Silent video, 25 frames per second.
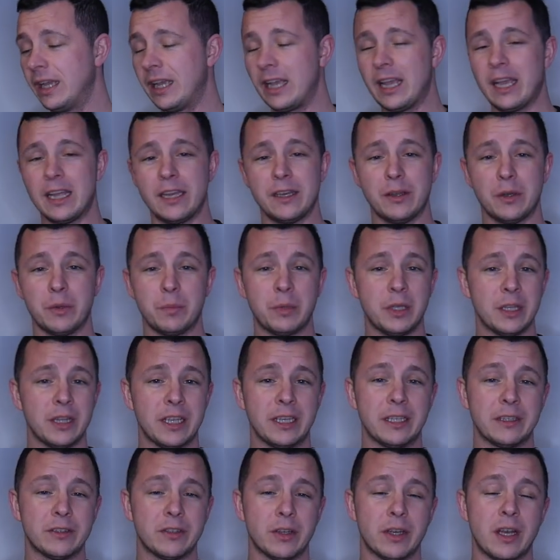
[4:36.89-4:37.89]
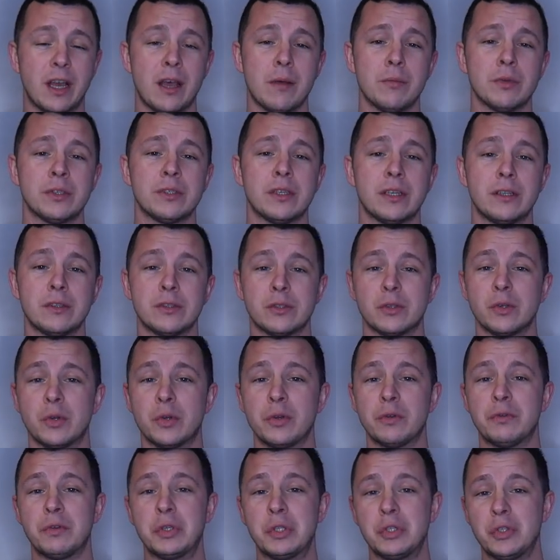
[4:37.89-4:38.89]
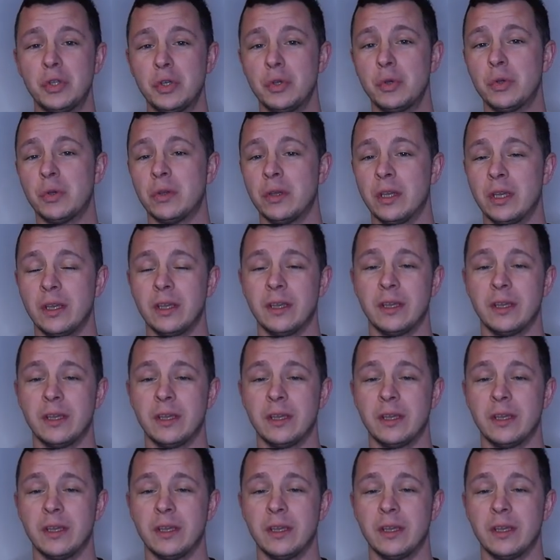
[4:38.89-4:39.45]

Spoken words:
and it'll be linked on Amazon, so if you do